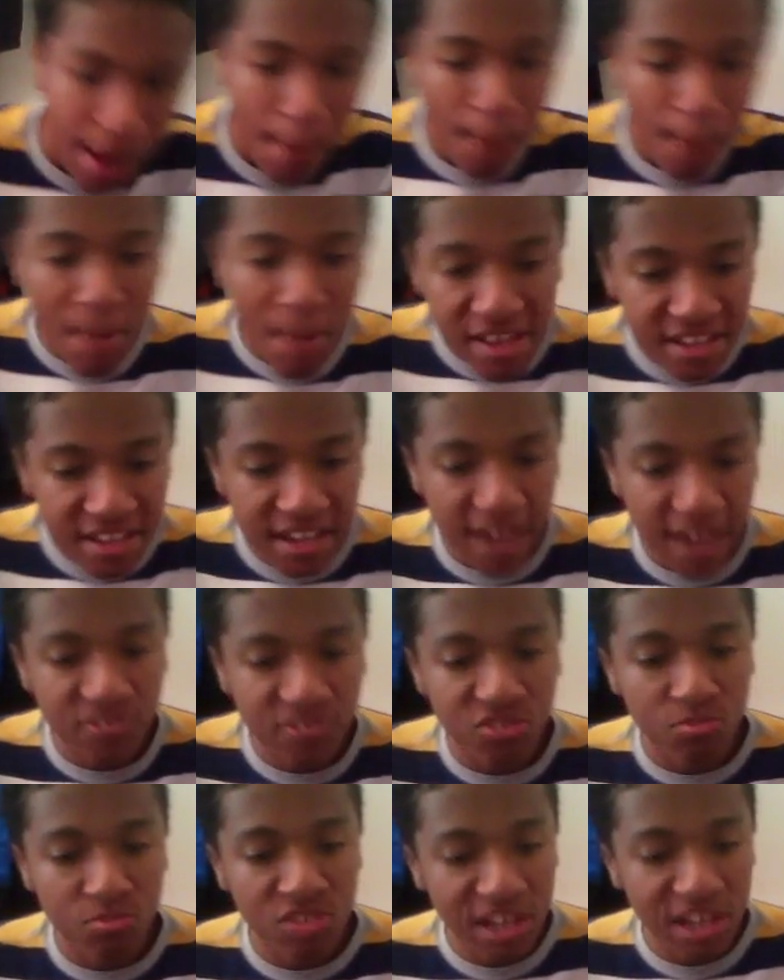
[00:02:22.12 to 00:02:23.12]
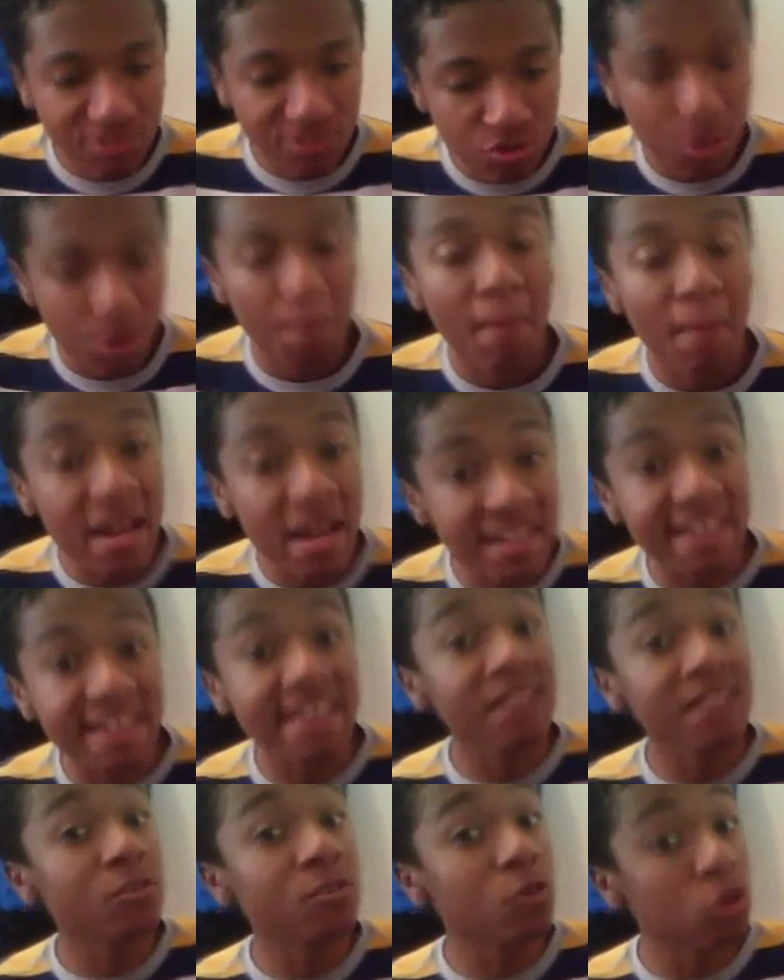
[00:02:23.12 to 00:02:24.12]
making it have some depth to it, making
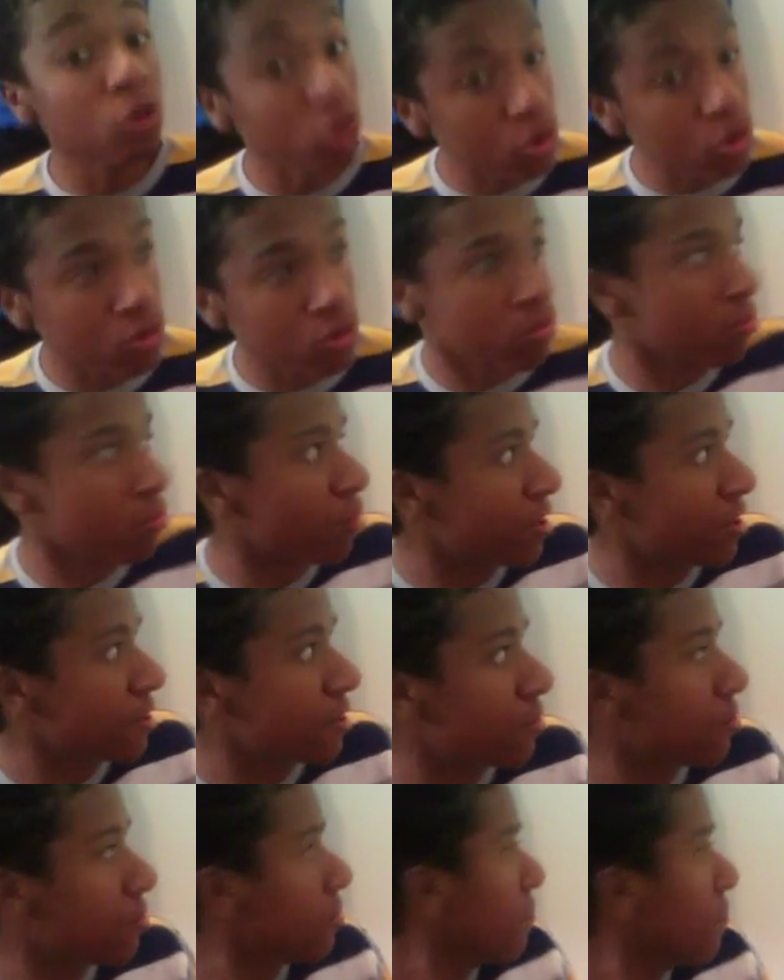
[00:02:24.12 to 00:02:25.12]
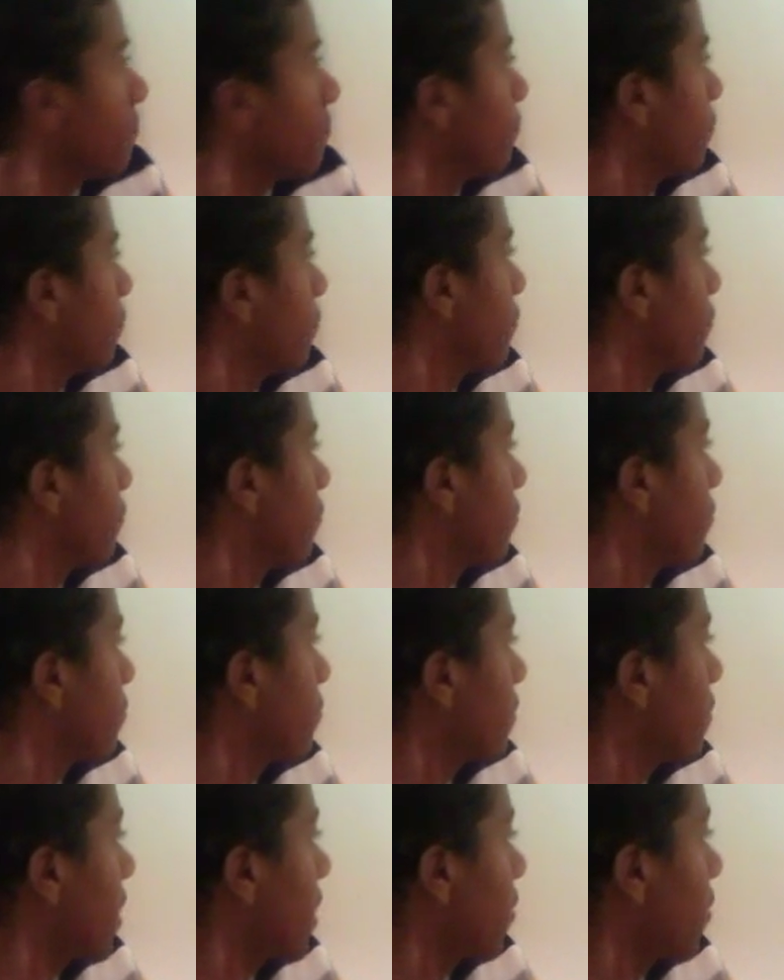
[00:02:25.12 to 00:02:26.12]
it look real.
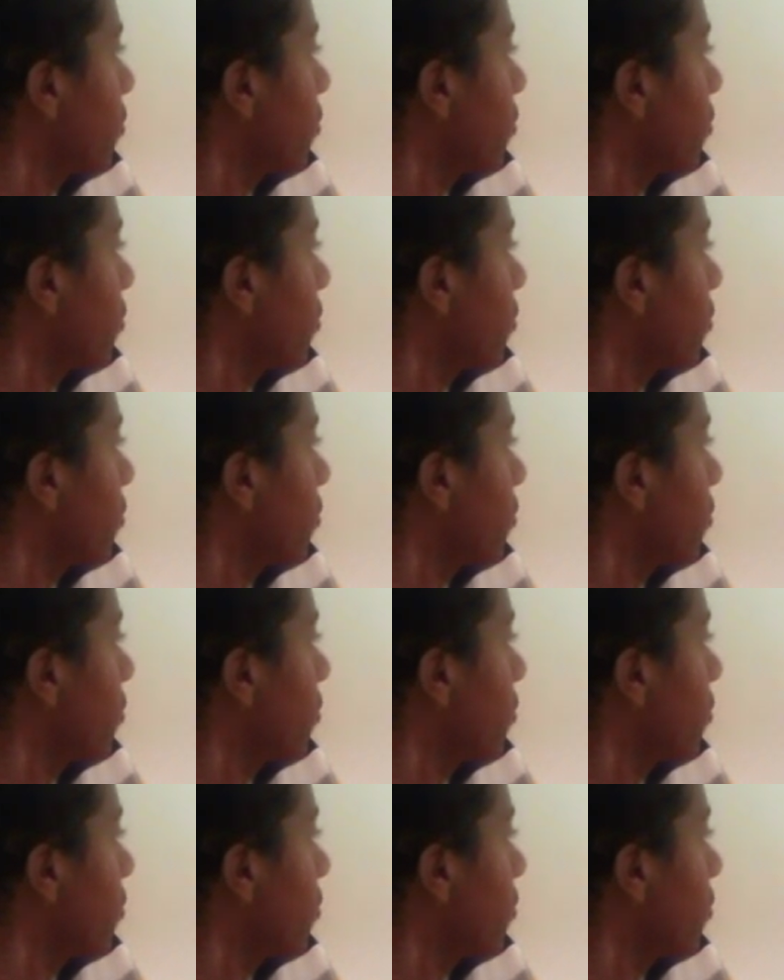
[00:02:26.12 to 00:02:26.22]
I